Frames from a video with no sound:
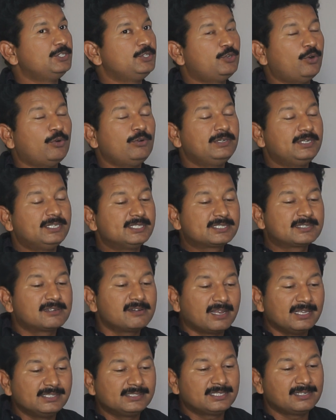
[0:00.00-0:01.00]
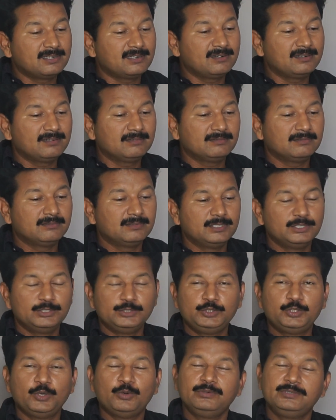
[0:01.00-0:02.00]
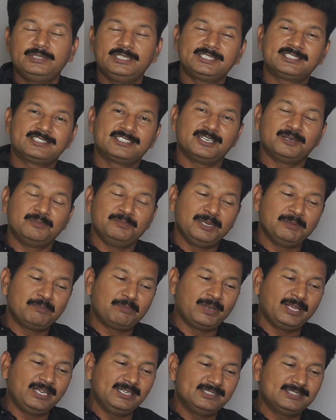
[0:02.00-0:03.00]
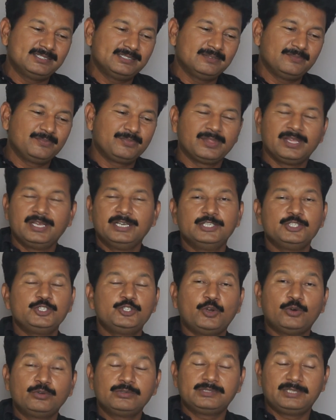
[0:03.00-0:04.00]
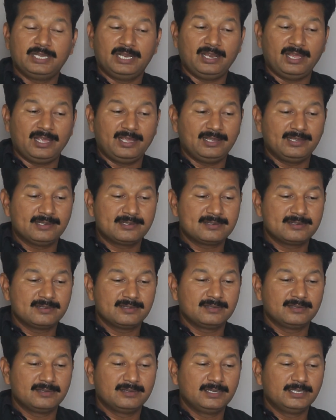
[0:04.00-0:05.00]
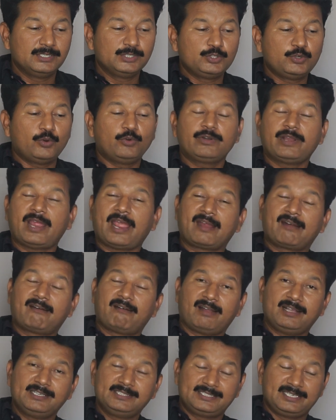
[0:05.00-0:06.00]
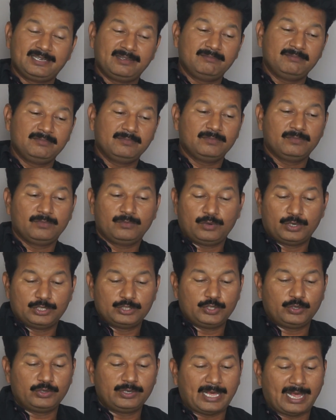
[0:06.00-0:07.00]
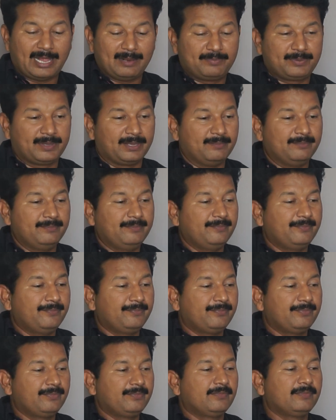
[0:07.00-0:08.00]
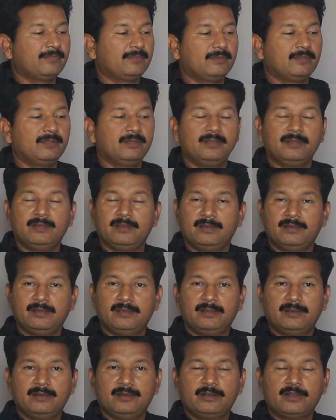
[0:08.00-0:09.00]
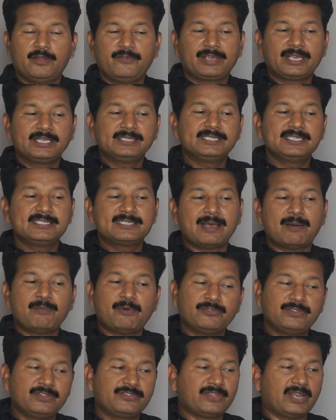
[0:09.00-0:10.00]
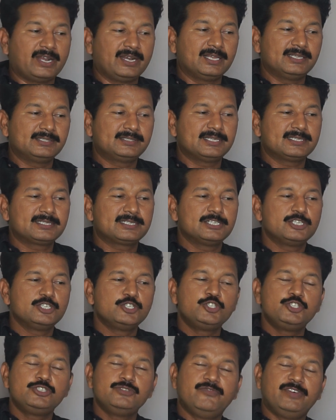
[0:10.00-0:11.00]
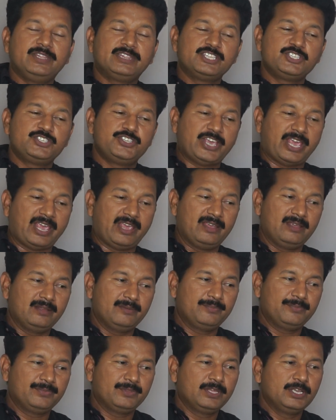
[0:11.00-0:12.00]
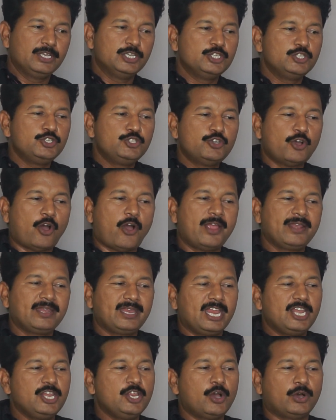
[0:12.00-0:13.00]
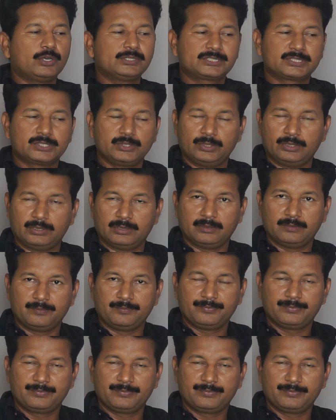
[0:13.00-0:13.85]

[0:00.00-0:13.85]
Don't discourage her. Don't disturb me, please. Don't delay it. Don't encourage him or don't help him. Now we can see some of the sentences with J. Join in your school.